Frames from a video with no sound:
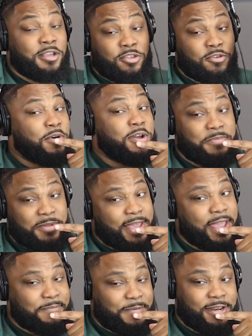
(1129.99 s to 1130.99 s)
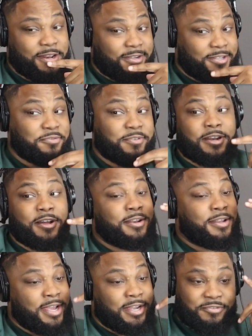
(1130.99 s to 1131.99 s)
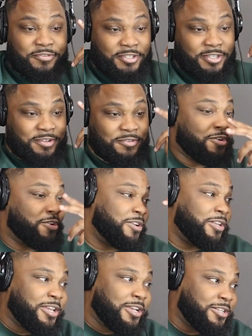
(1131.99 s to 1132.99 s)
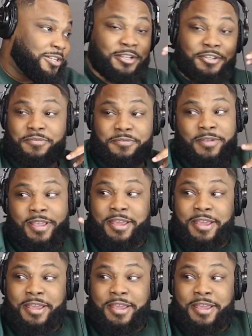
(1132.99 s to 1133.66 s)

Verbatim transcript: You want to be KP though, because you get all the extra shit. You can go in the kitchen, get you some